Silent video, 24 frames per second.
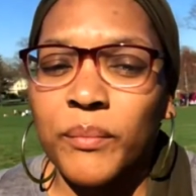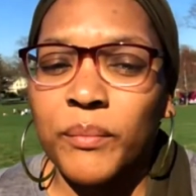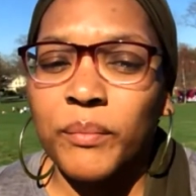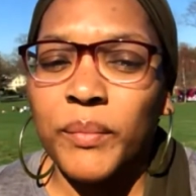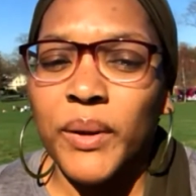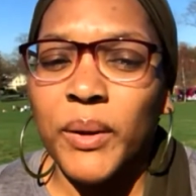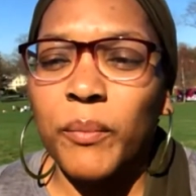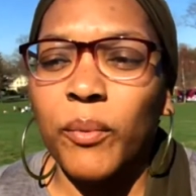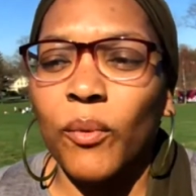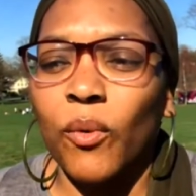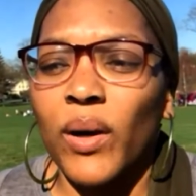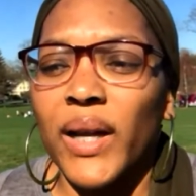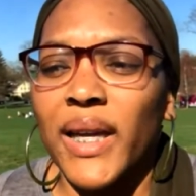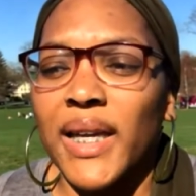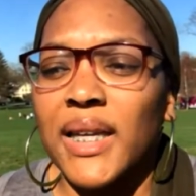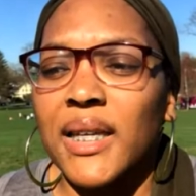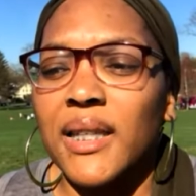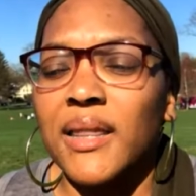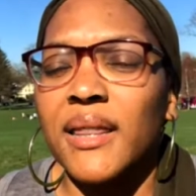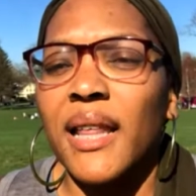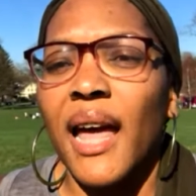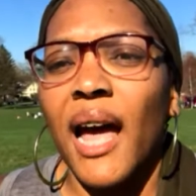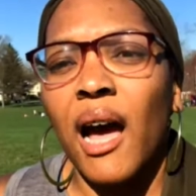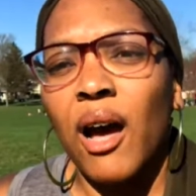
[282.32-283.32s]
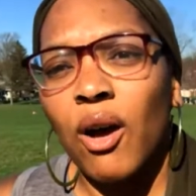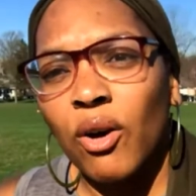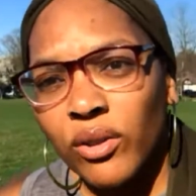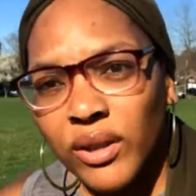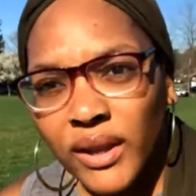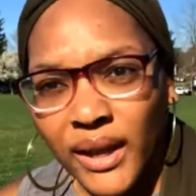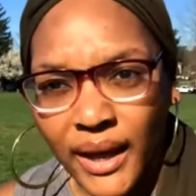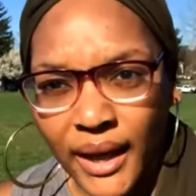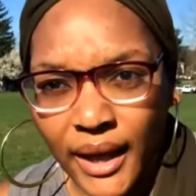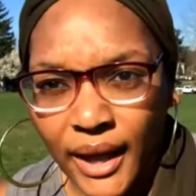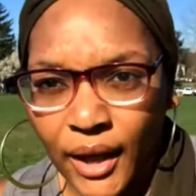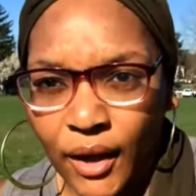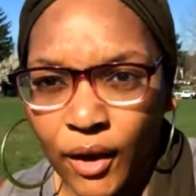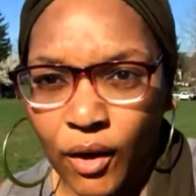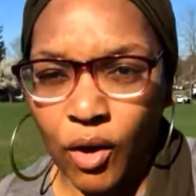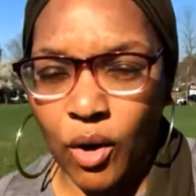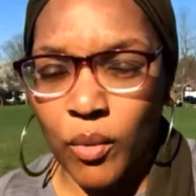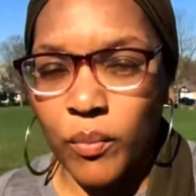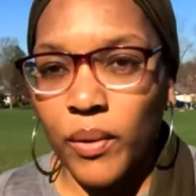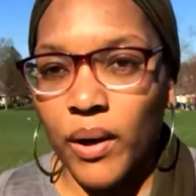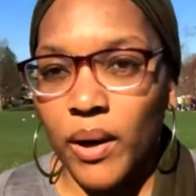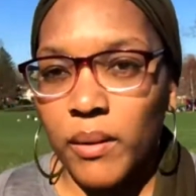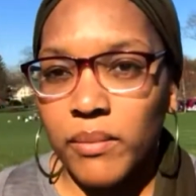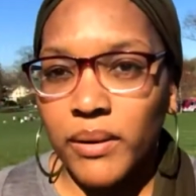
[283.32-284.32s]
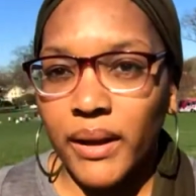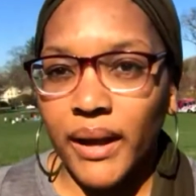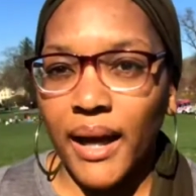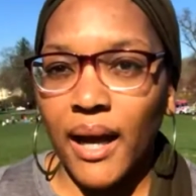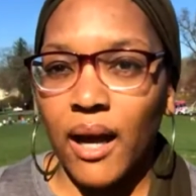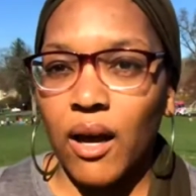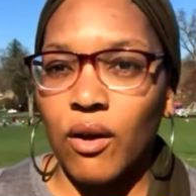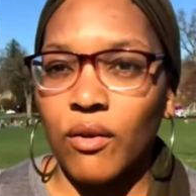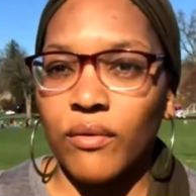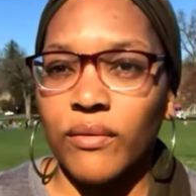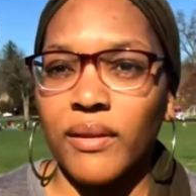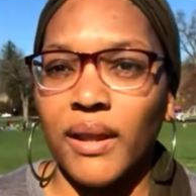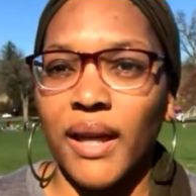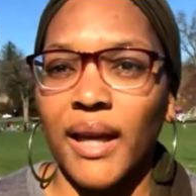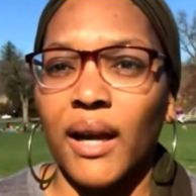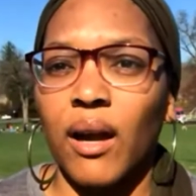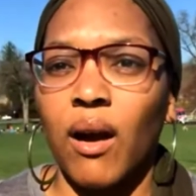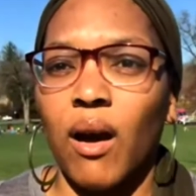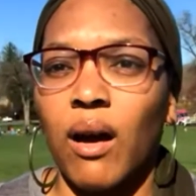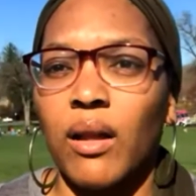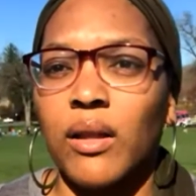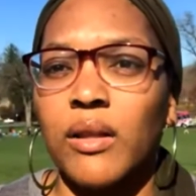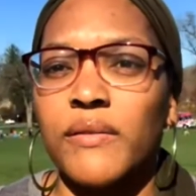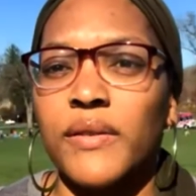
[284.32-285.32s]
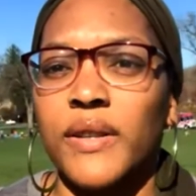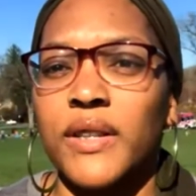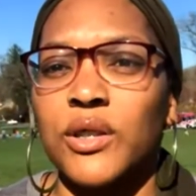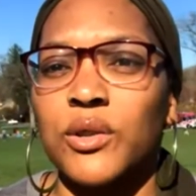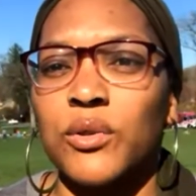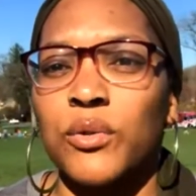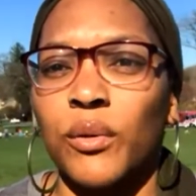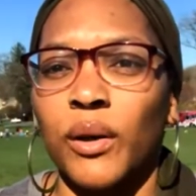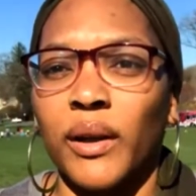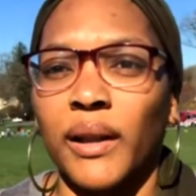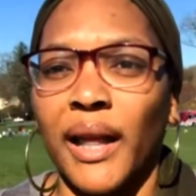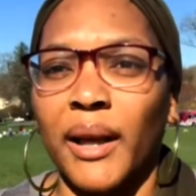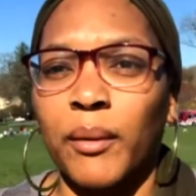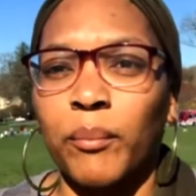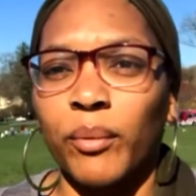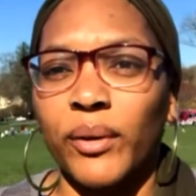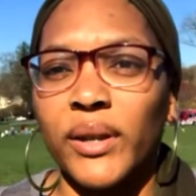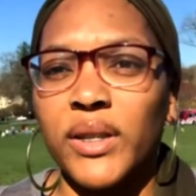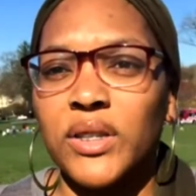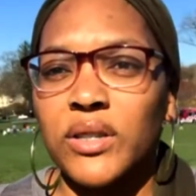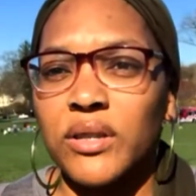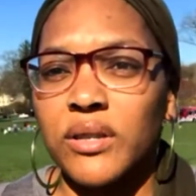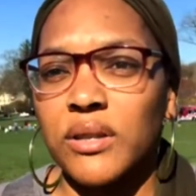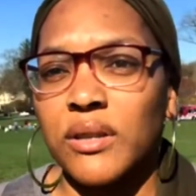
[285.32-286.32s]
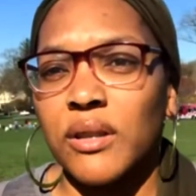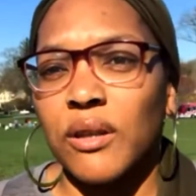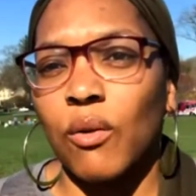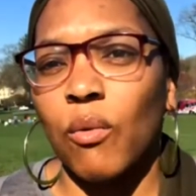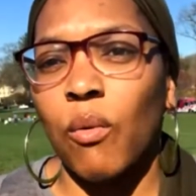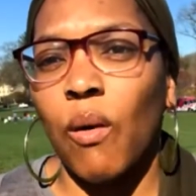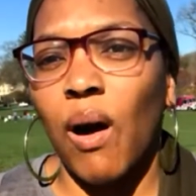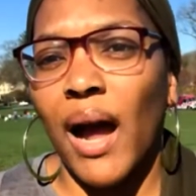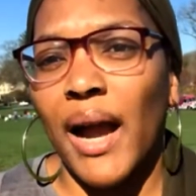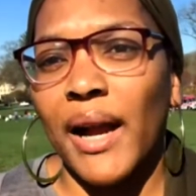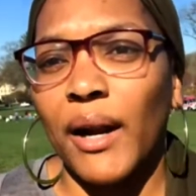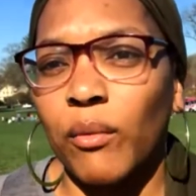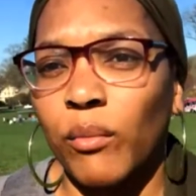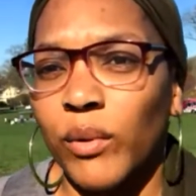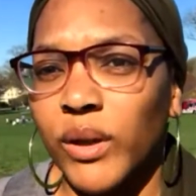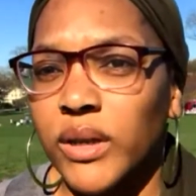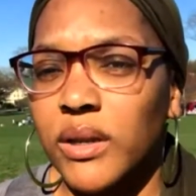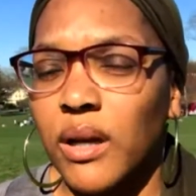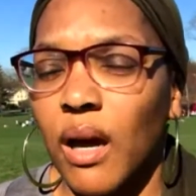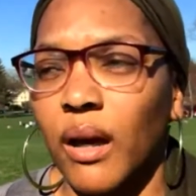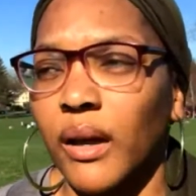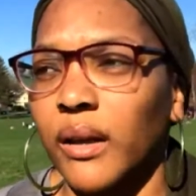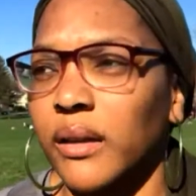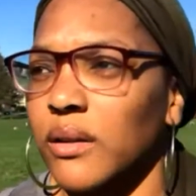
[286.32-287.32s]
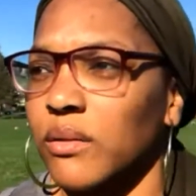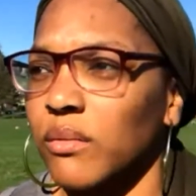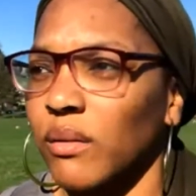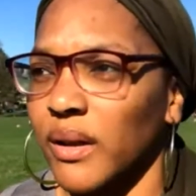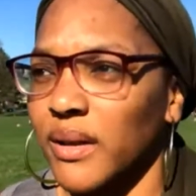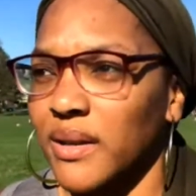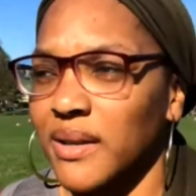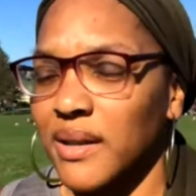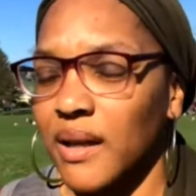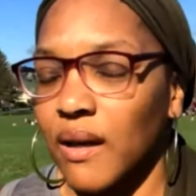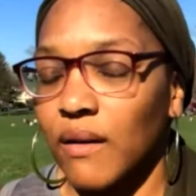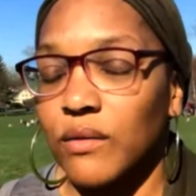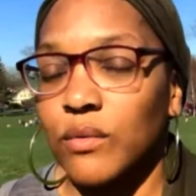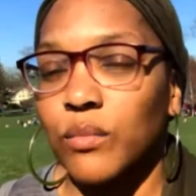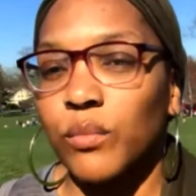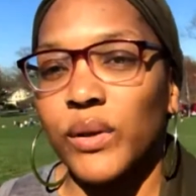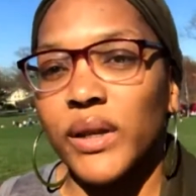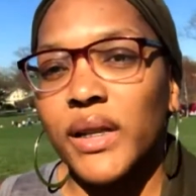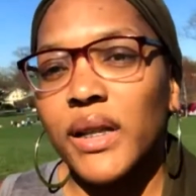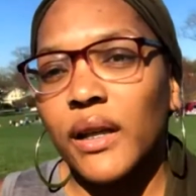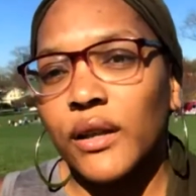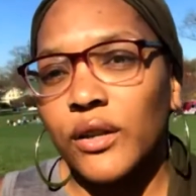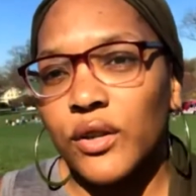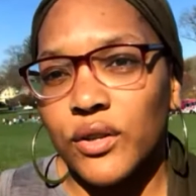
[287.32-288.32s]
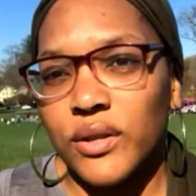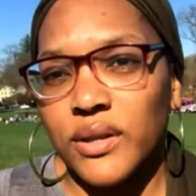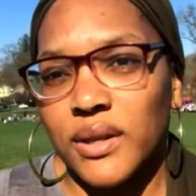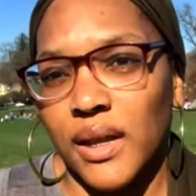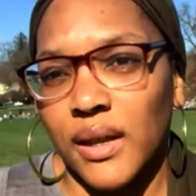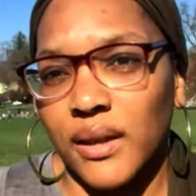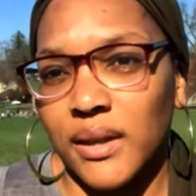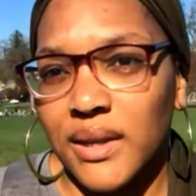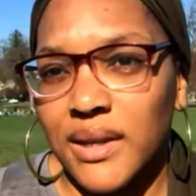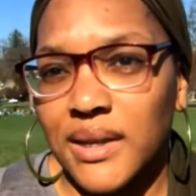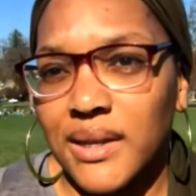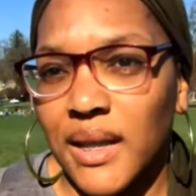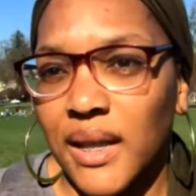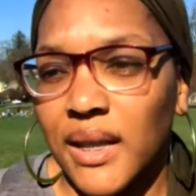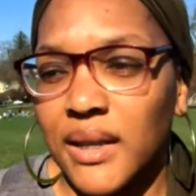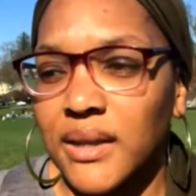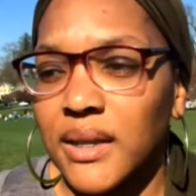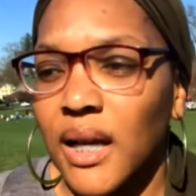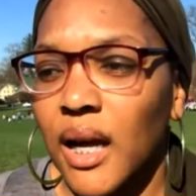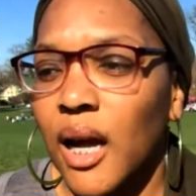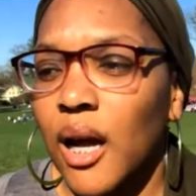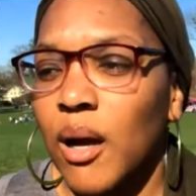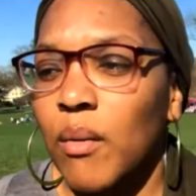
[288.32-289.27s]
people in healthcare or public health, like all of us who are like preaching to the choir and we're talking to ourselves, we understand these things.